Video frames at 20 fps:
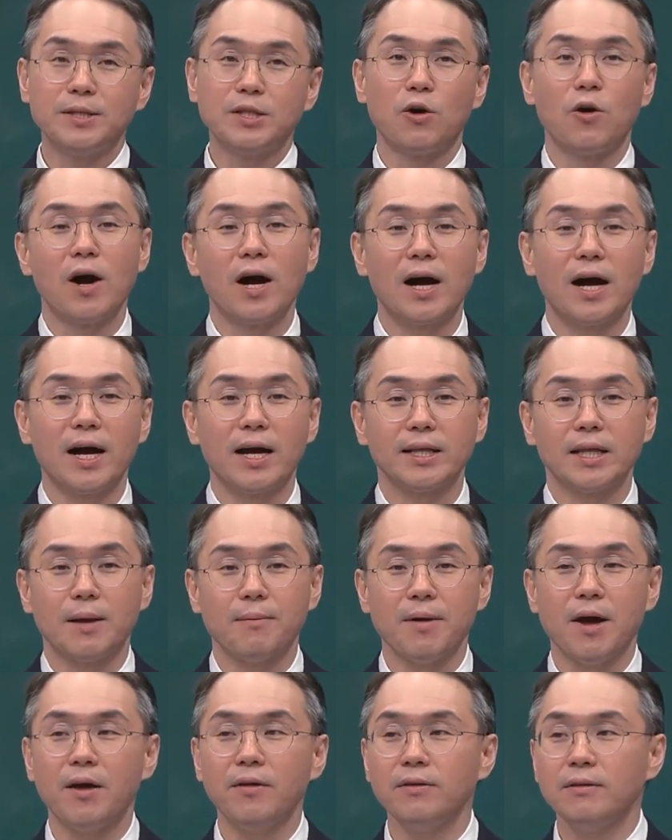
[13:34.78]
If merging
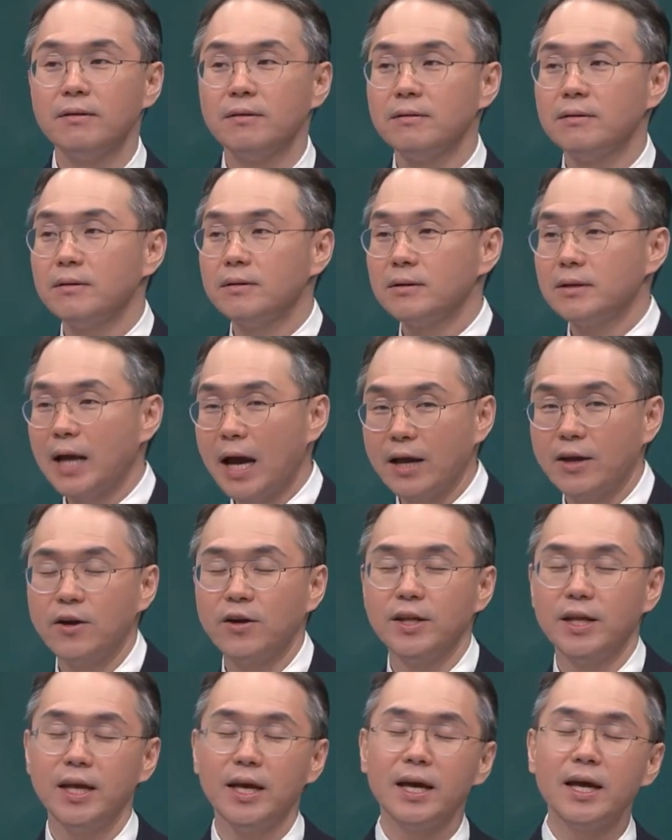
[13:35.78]
is accurate, then the
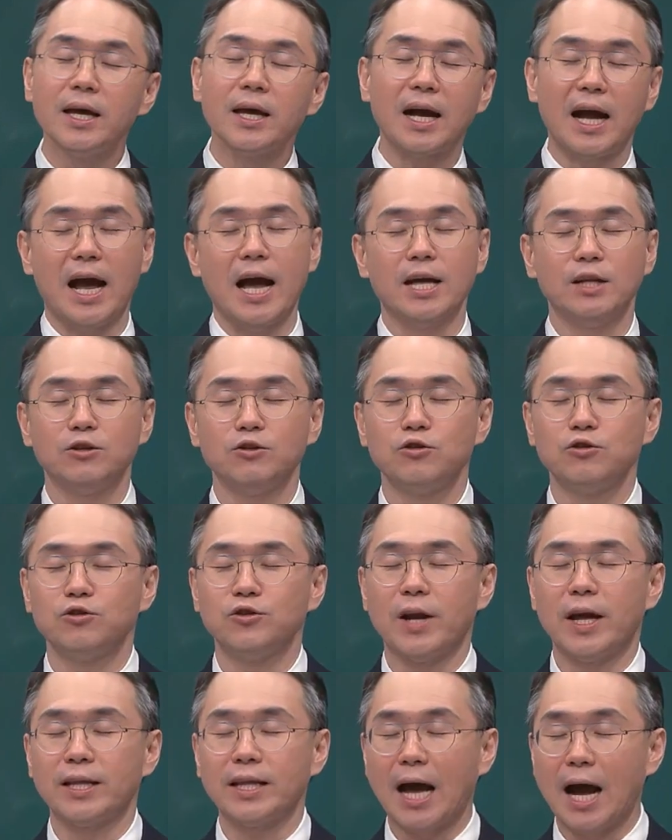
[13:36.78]
next steps of
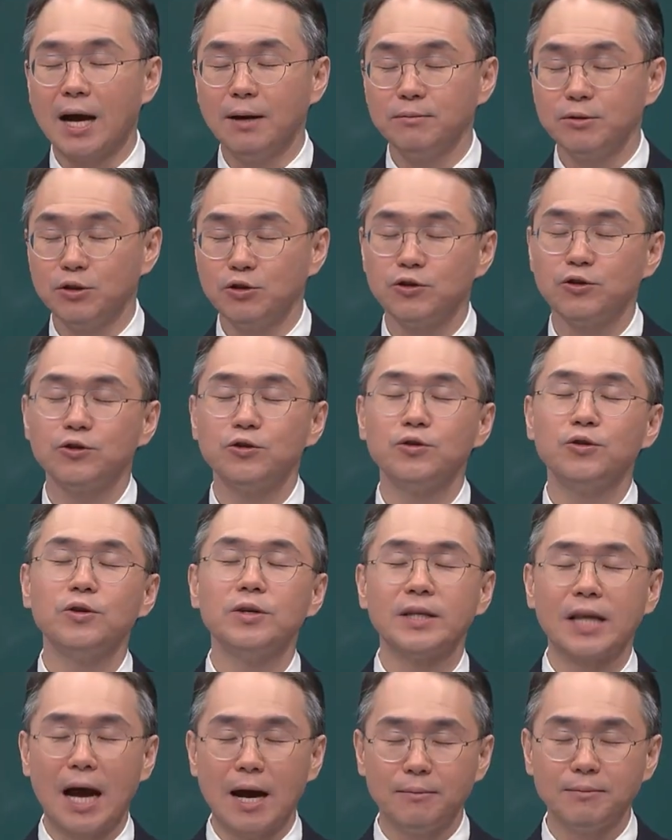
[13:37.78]
guided surgery will
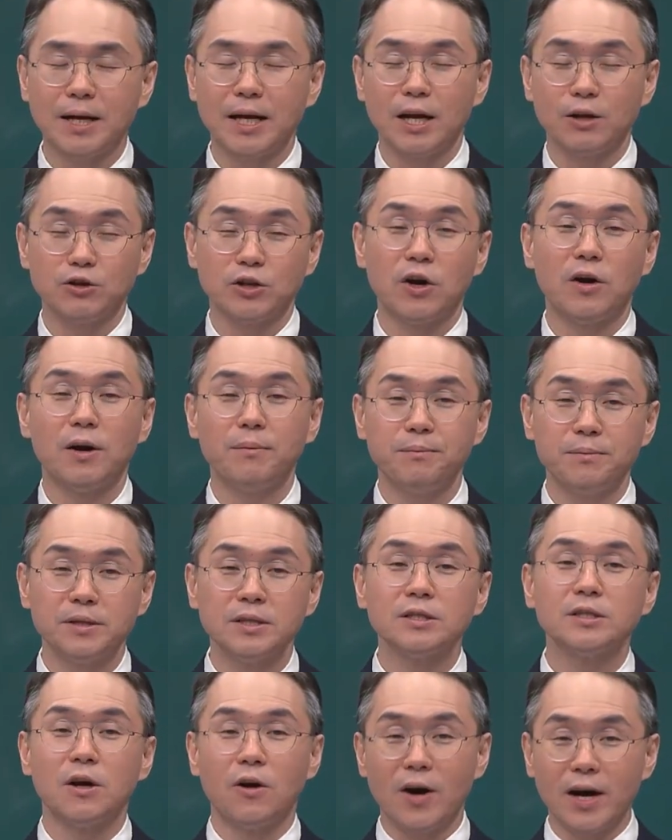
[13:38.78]
naturally become
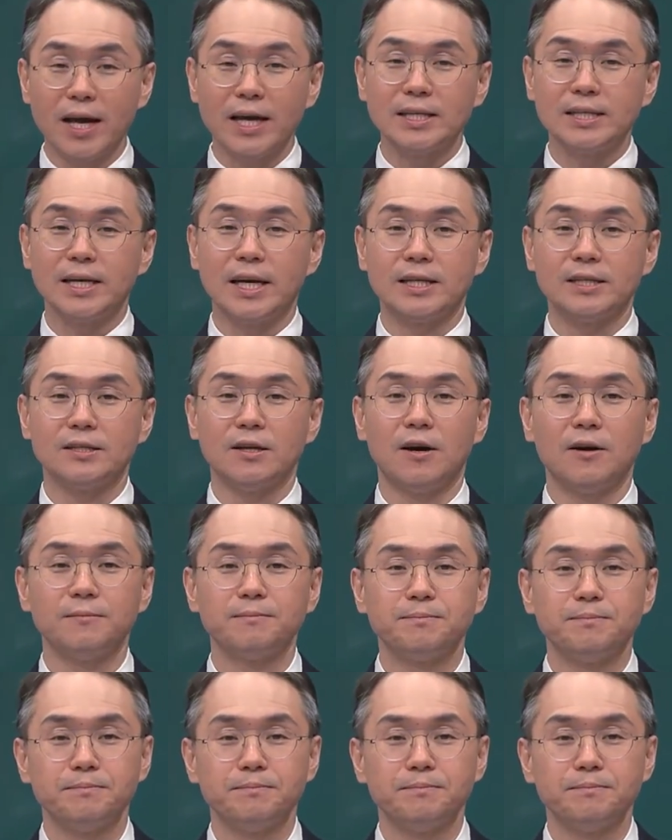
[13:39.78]
accurate as well.